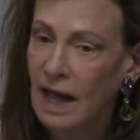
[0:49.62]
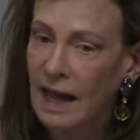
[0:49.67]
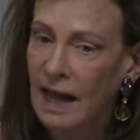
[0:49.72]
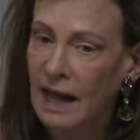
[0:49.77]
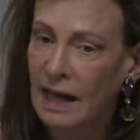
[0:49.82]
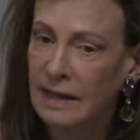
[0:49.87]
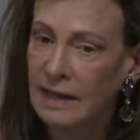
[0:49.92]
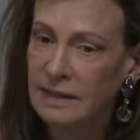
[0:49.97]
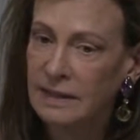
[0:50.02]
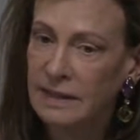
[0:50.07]

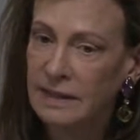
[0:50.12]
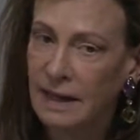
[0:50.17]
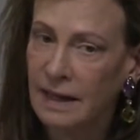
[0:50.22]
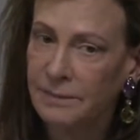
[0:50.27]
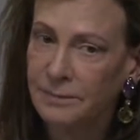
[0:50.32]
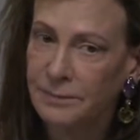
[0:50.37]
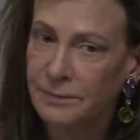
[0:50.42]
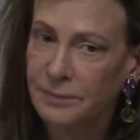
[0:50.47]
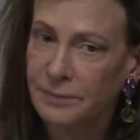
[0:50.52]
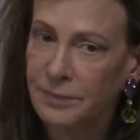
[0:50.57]
And
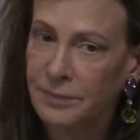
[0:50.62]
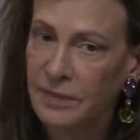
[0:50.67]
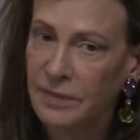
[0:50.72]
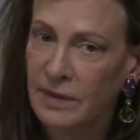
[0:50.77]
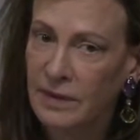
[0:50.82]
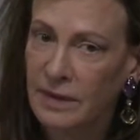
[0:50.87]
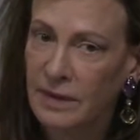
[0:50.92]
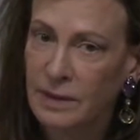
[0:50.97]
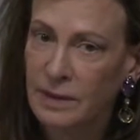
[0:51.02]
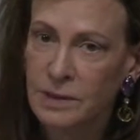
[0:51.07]
um,
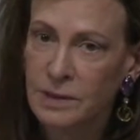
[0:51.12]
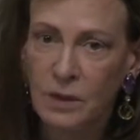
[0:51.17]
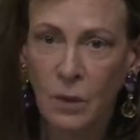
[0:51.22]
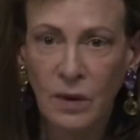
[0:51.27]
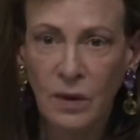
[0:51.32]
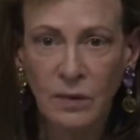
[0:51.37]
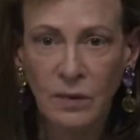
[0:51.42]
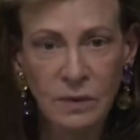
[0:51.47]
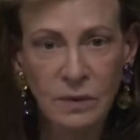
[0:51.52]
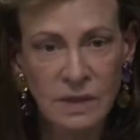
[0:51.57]
so
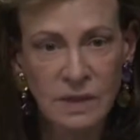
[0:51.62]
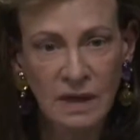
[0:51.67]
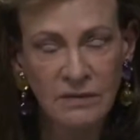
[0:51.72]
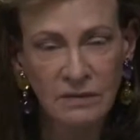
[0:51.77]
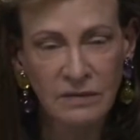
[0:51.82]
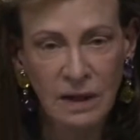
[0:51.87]
it was